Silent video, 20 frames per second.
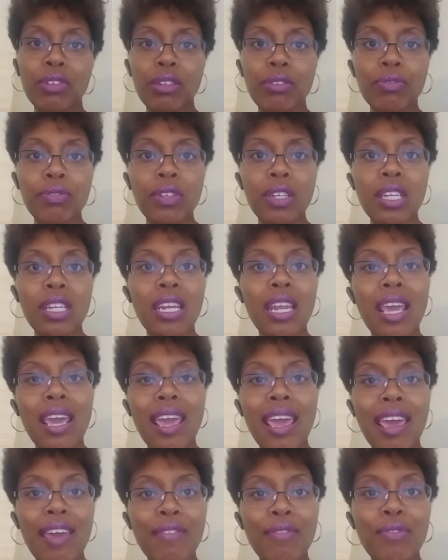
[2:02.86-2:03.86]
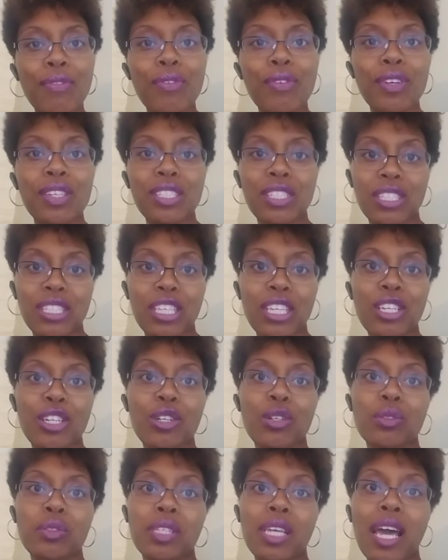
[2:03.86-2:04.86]
in the foot every
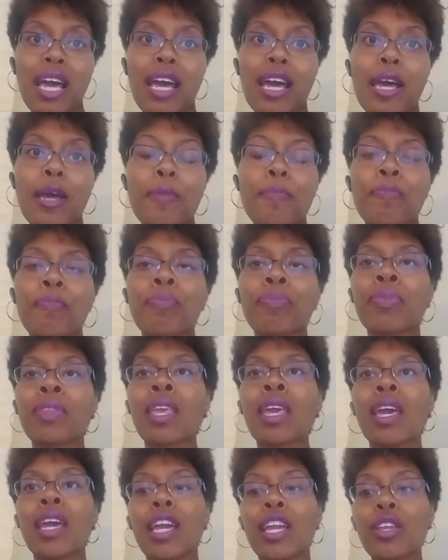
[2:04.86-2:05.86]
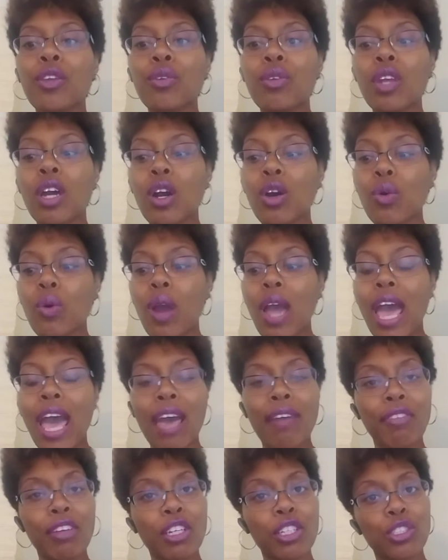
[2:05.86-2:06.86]
single time. And
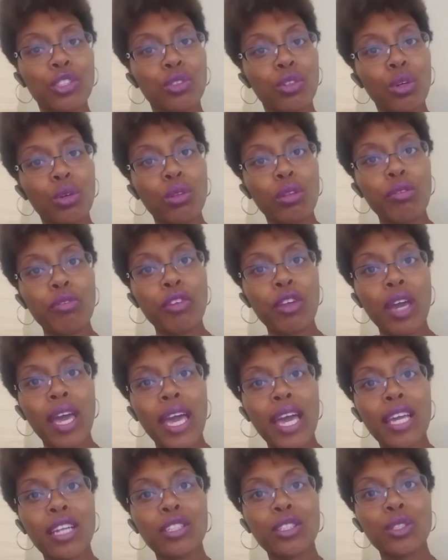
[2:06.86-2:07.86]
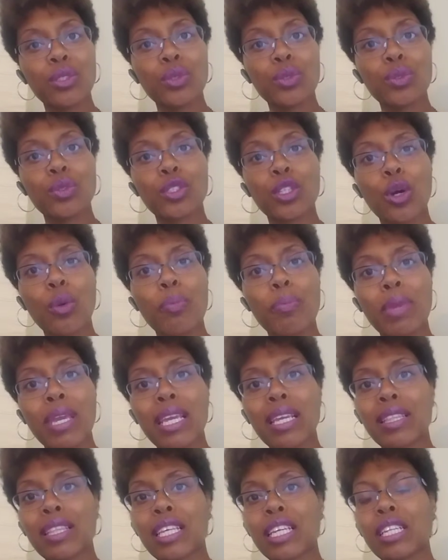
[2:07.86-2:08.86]
having control of your attitude don't
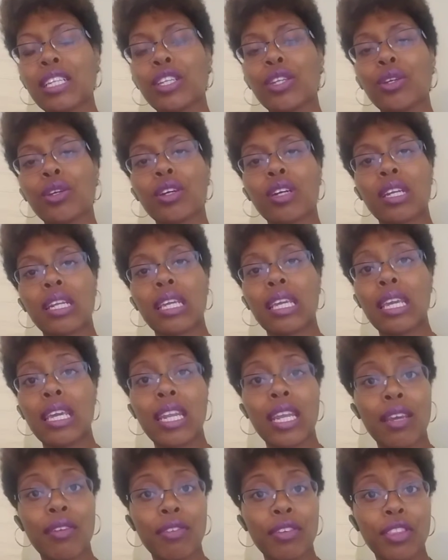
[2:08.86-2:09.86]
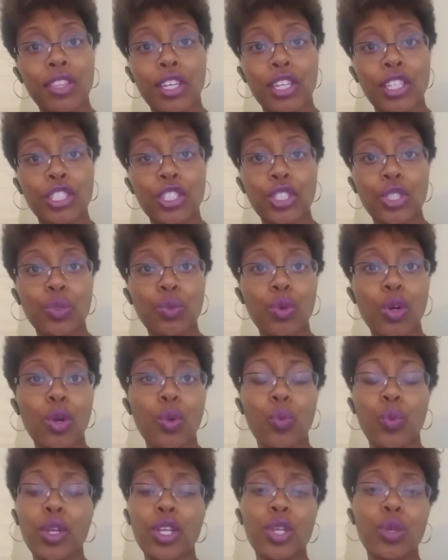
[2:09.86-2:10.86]
mean that you're going to get everything that you
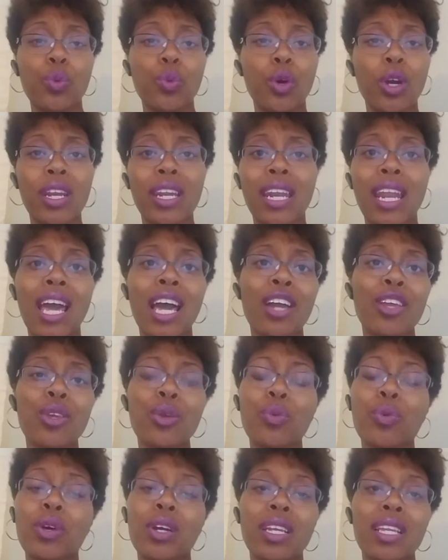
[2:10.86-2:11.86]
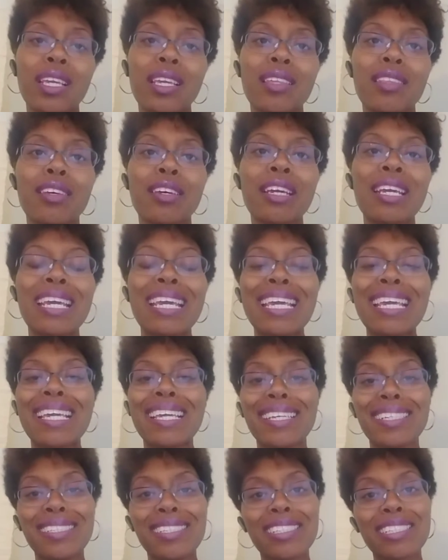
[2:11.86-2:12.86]
want, when you want, and how you want either.
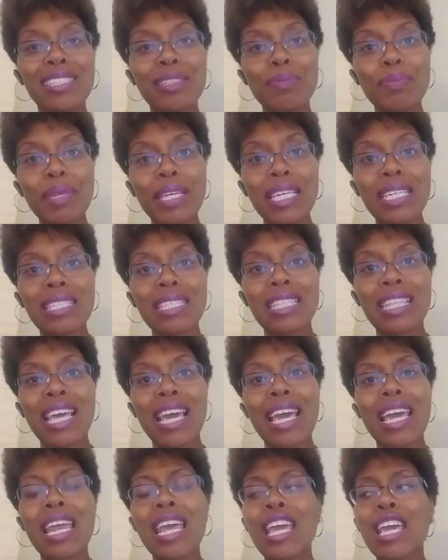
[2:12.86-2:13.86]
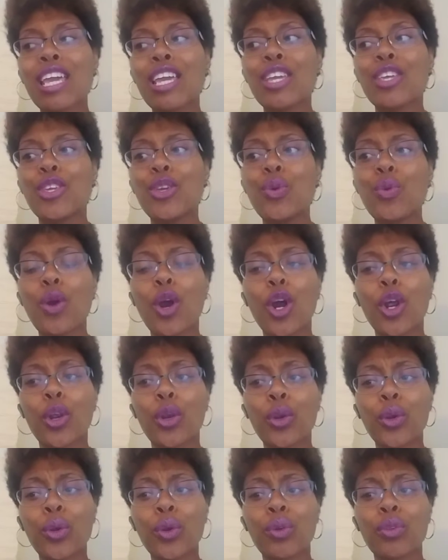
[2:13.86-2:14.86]
It just means that you
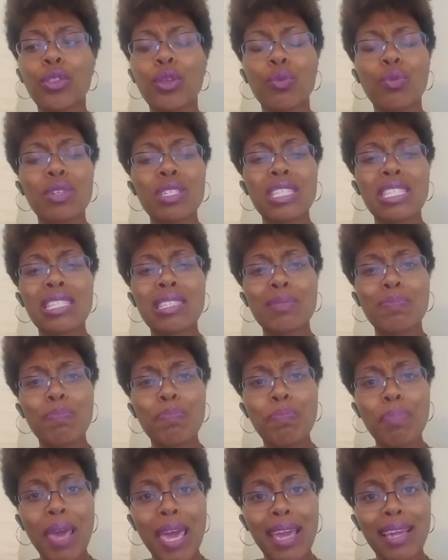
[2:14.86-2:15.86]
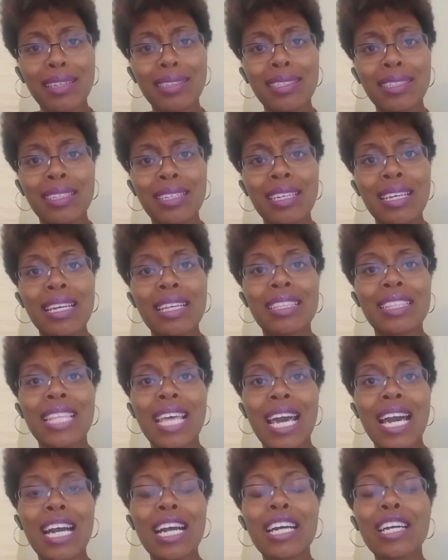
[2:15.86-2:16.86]
earn the respect
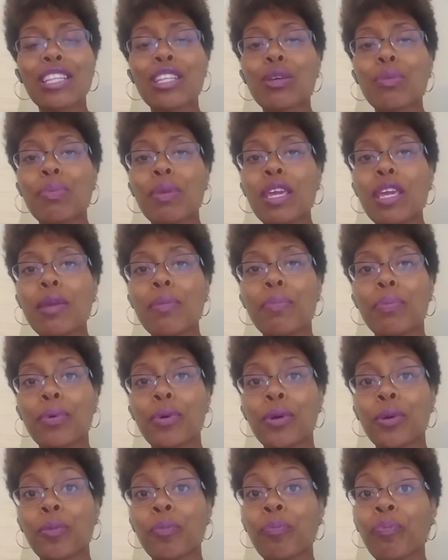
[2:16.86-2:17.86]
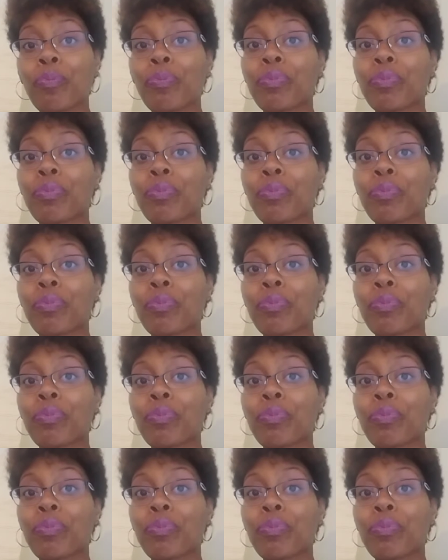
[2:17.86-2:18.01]
that other people